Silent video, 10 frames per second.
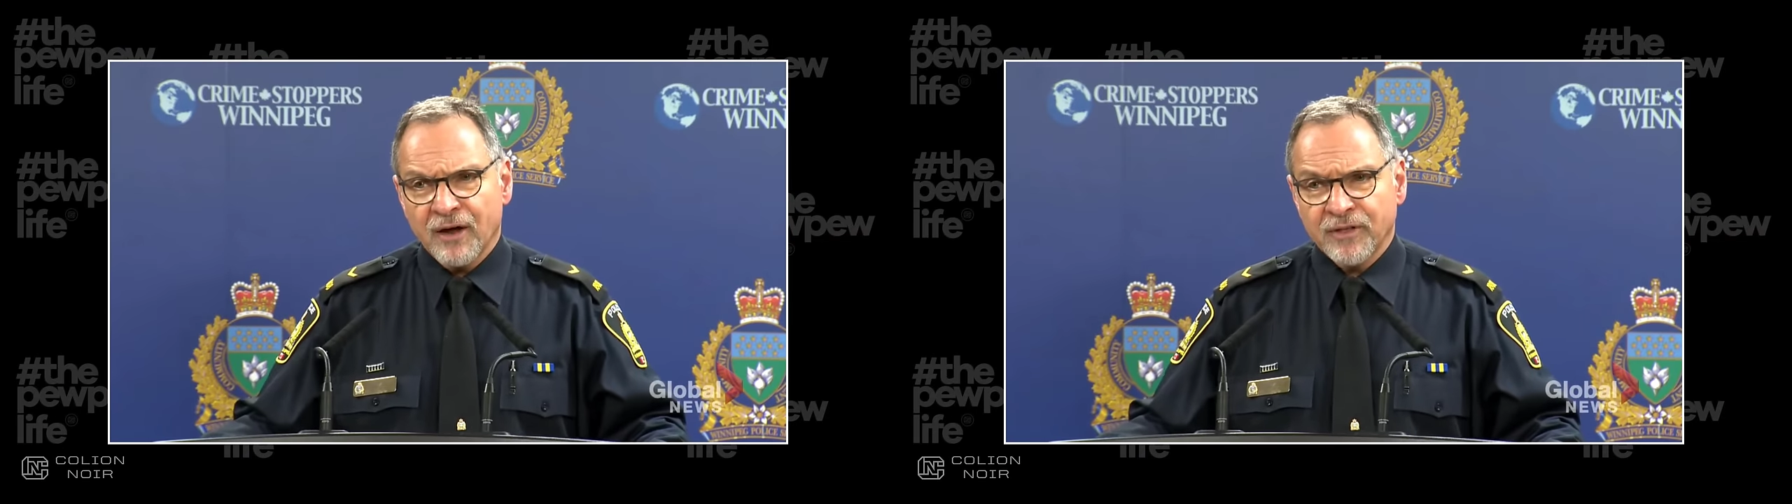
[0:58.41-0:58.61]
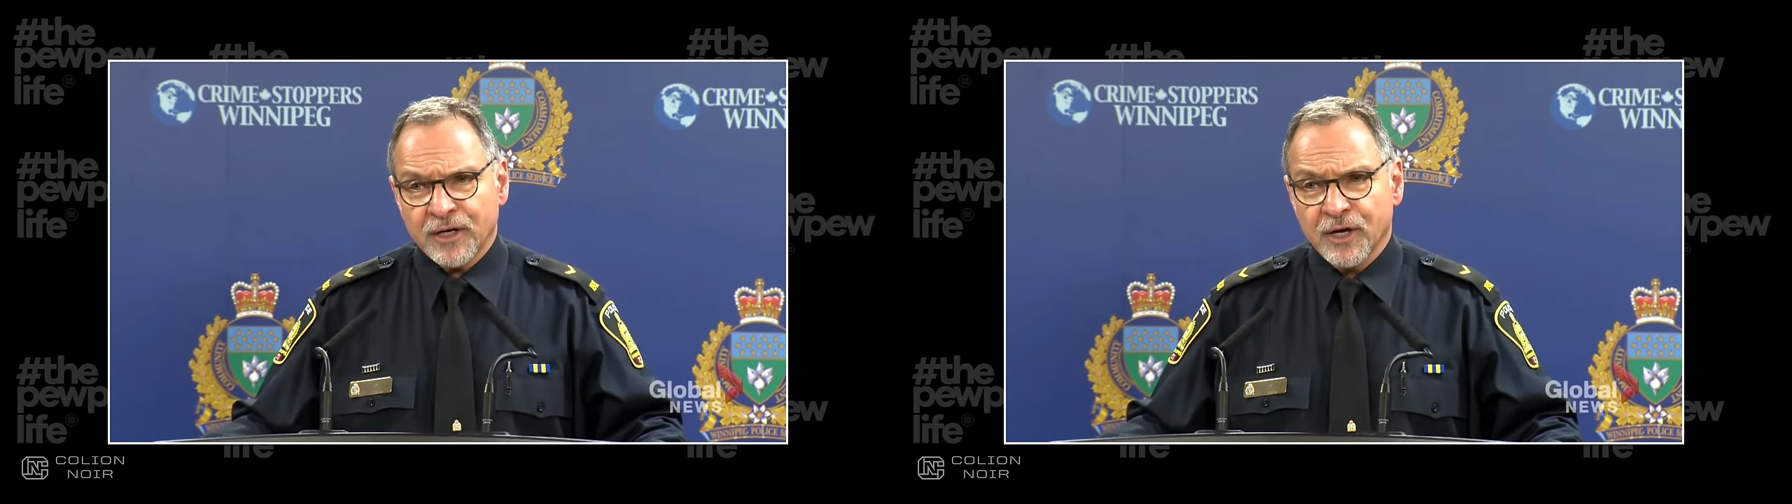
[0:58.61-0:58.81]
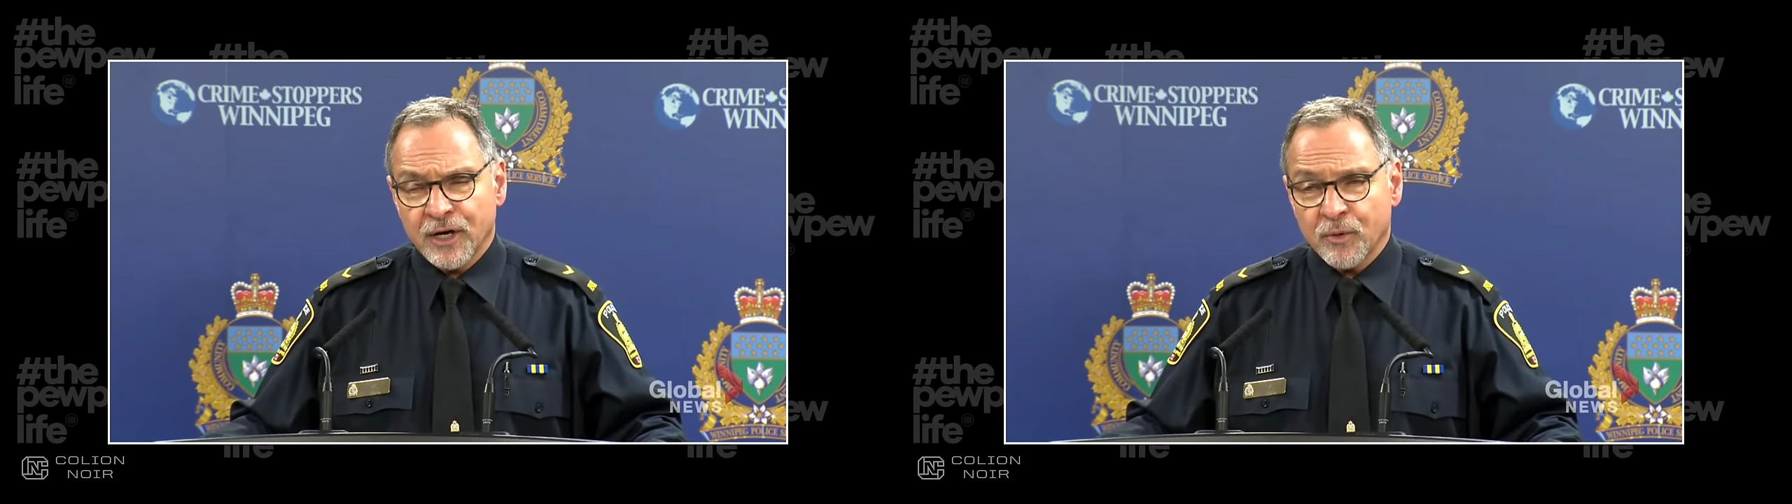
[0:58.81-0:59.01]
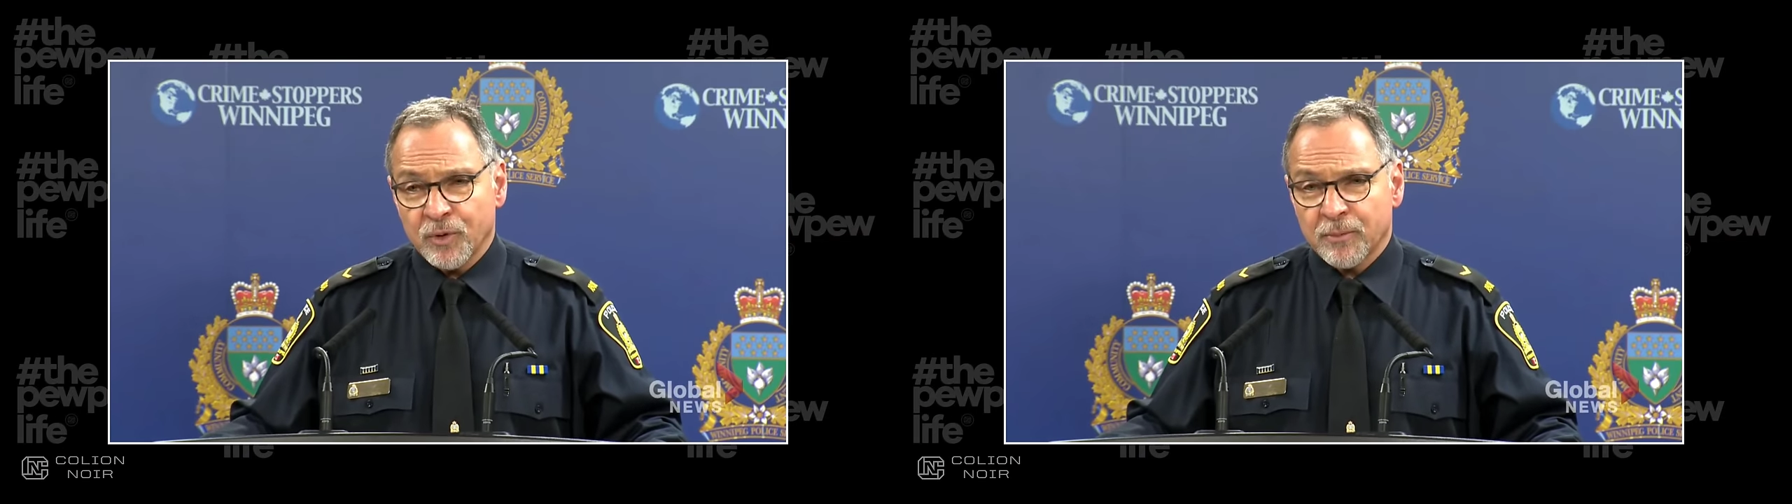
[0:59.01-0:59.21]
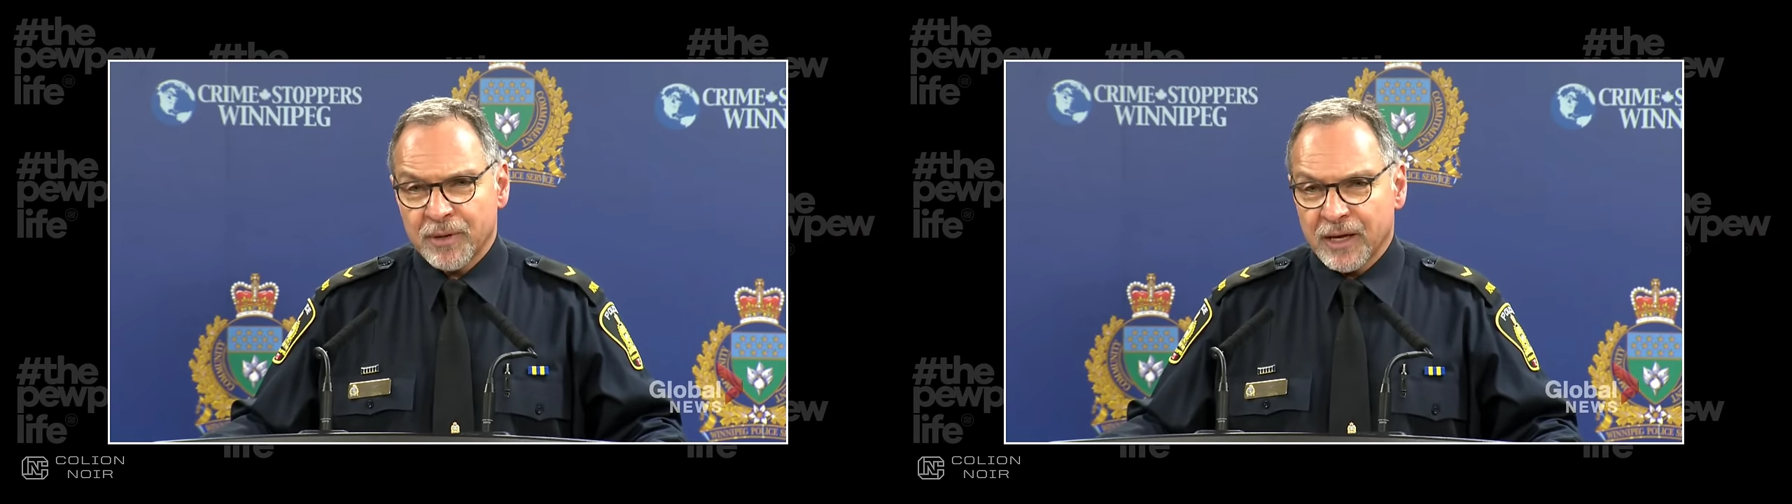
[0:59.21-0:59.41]
to have that Gun in
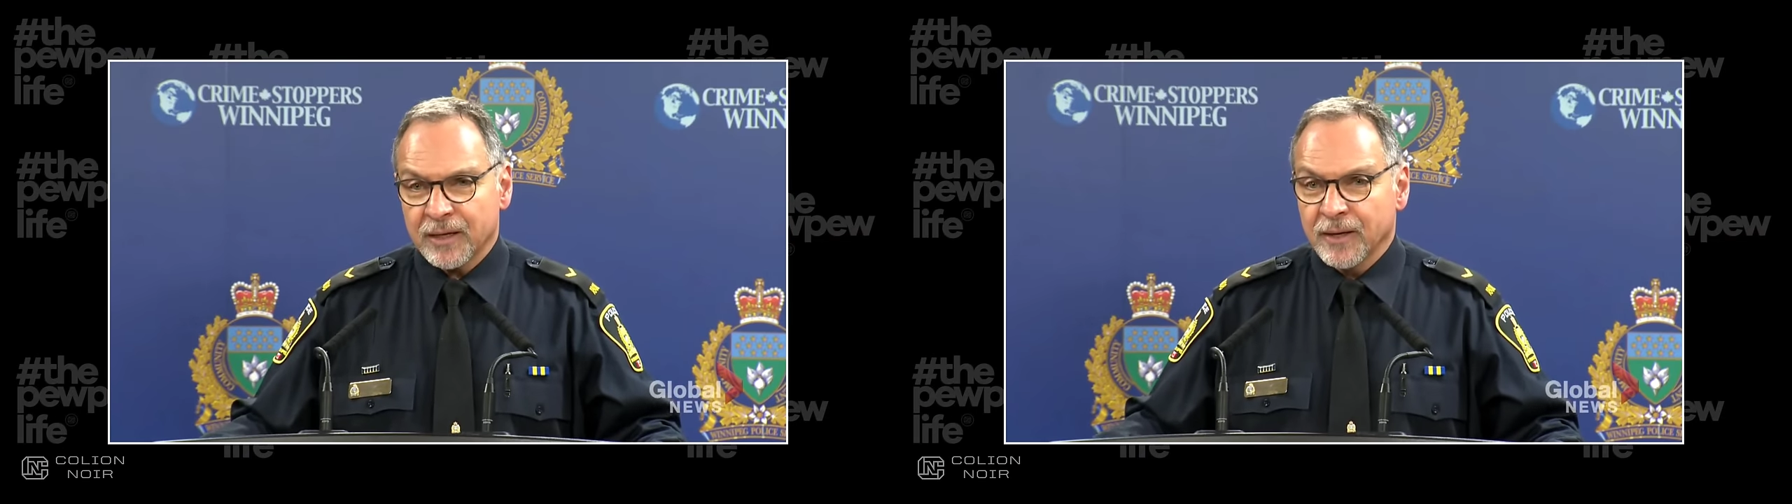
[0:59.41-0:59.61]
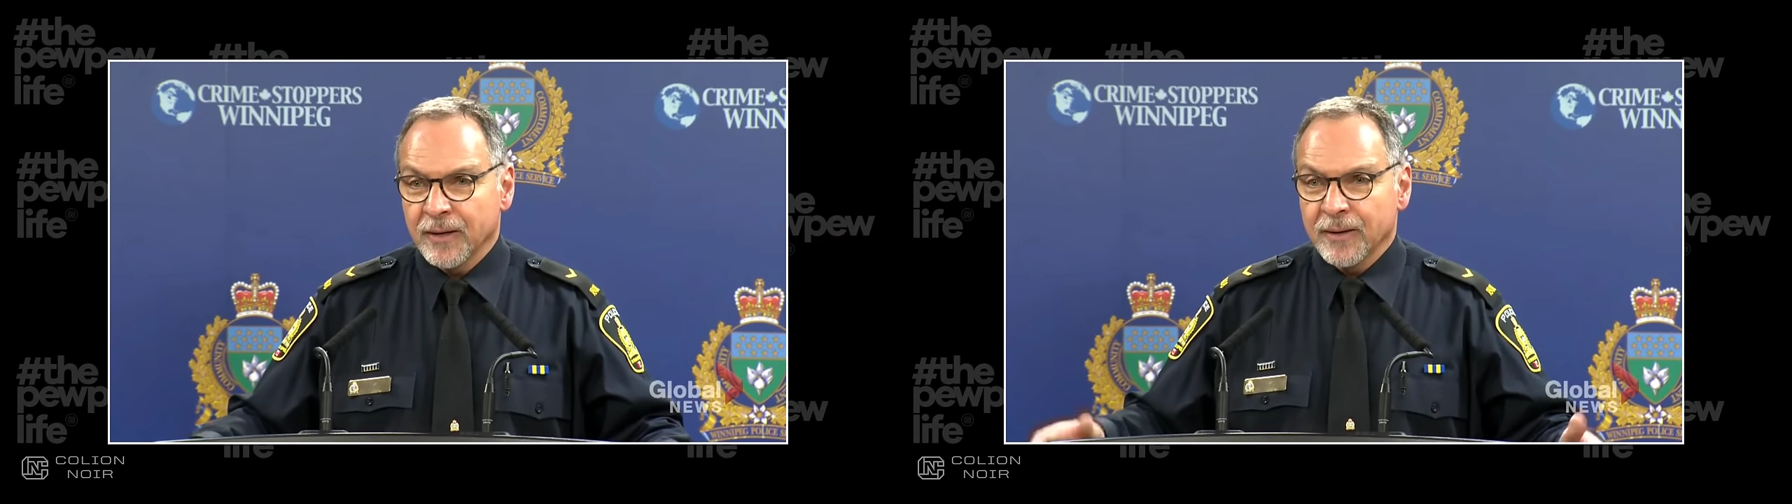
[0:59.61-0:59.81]
Winnipeg